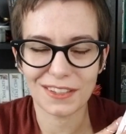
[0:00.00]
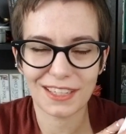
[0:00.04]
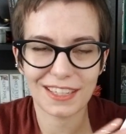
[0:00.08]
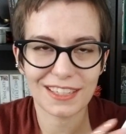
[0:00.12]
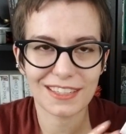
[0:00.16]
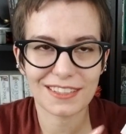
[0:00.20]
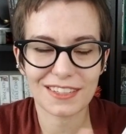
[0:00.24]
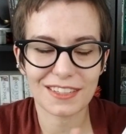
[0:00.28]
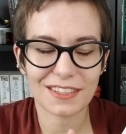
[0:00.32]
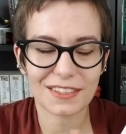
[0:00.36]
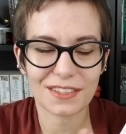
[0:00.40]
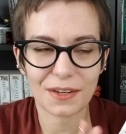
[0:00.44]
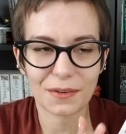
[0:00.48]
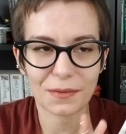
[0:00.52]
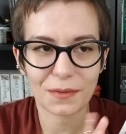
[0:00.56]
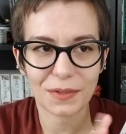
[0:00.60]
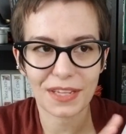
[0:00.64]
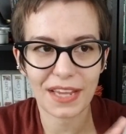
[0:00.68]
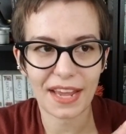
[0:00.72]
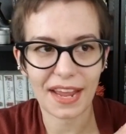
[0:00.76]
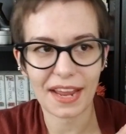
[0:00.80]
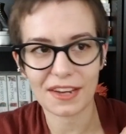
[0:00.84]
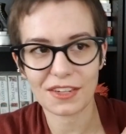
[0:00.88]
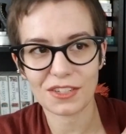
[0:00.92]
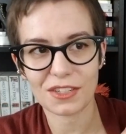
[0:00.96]
I guess that's not
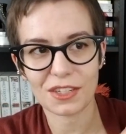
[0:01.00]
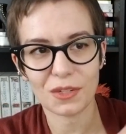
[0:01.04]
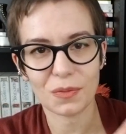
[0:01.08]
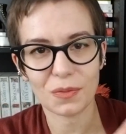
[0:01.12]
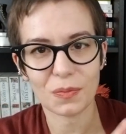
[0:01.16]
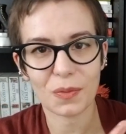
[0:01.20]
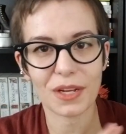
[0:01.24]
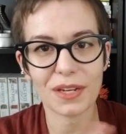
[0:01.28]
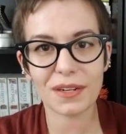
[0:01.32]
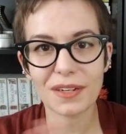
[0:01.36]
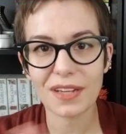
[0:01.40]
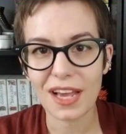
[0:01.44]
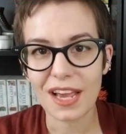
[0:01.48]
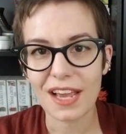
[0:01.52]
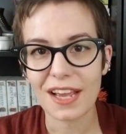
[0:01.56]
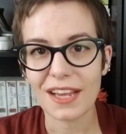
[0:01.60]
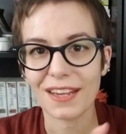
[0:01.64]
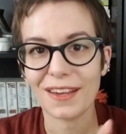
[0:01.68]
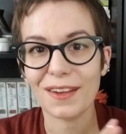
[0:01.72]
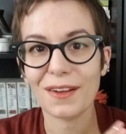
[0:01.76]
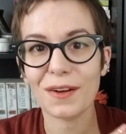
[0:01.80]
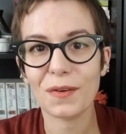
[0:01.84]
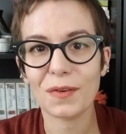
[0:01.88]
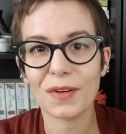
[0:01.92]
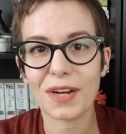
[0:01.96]
really ancient, but
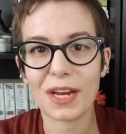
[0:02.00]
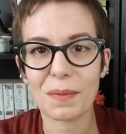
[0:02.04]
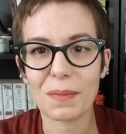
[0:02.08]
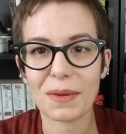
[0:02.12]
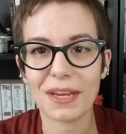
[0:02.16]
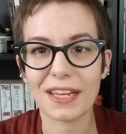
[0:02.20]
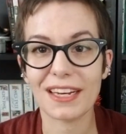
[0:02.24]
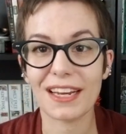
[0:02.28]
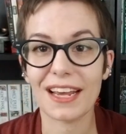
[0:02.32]
you know what I mean.